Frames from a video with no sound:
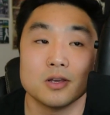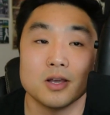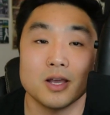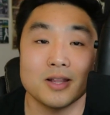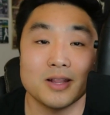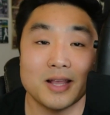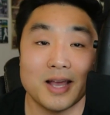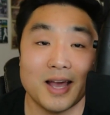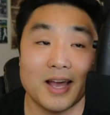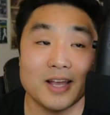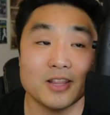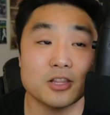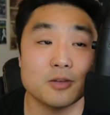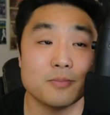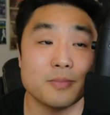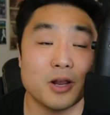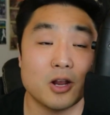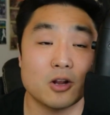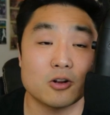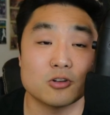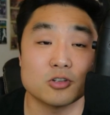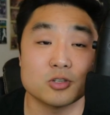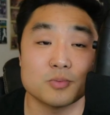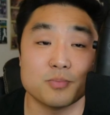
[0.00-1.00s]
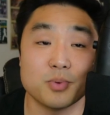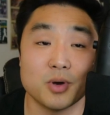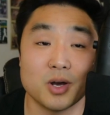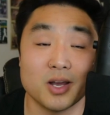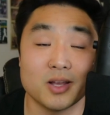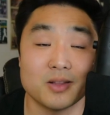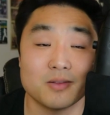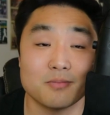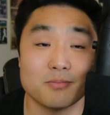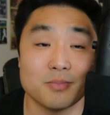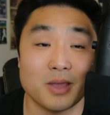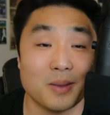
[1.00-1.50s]
And had the Mariners
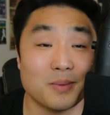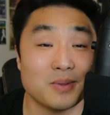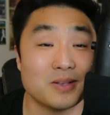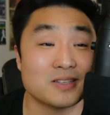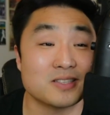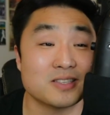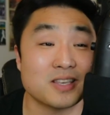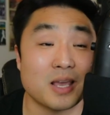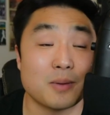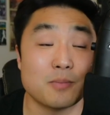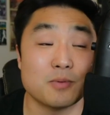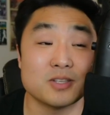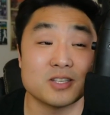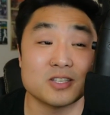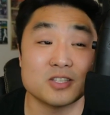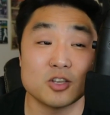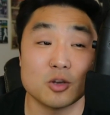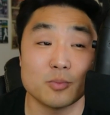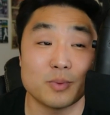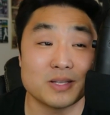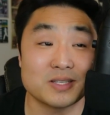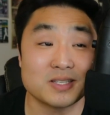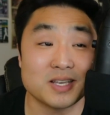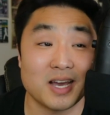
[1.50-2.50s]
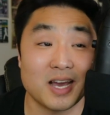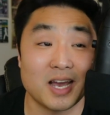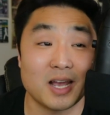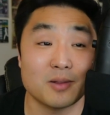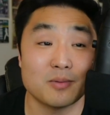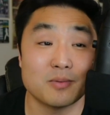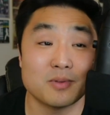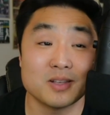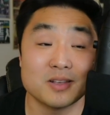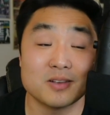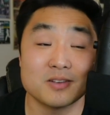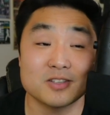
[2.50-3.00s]
bunt, maybe this game would still be
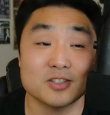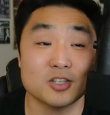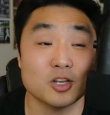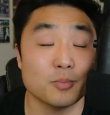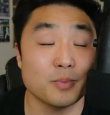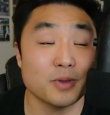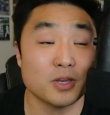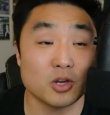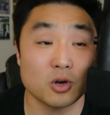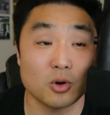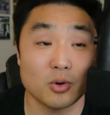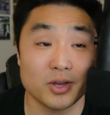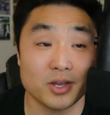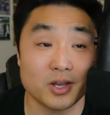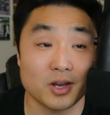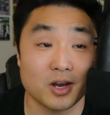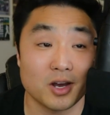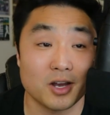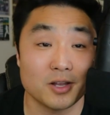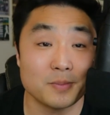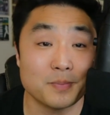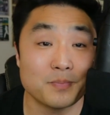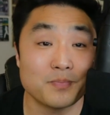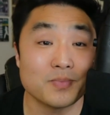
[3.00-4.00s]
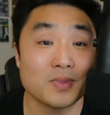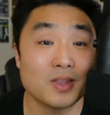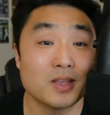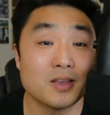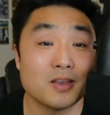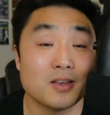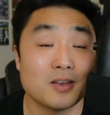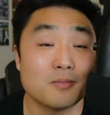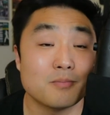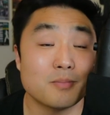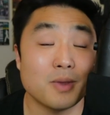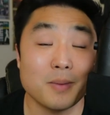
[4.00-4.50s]
tied, still be going on,
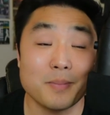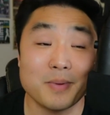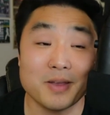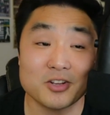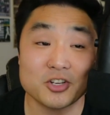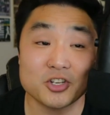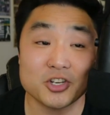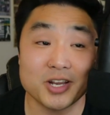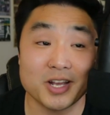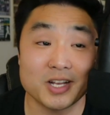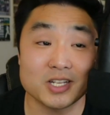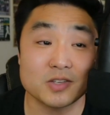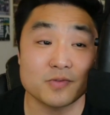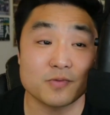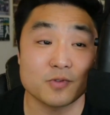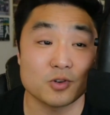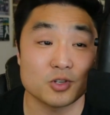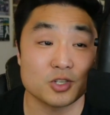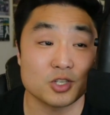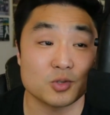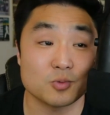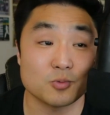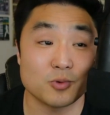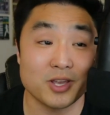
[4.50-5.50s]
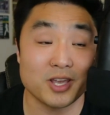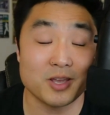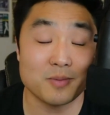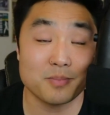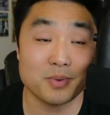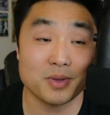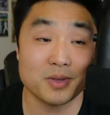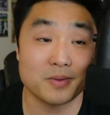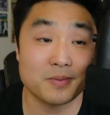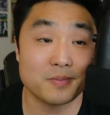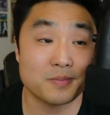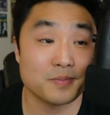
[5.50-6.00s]
maybe a chance for a sweep.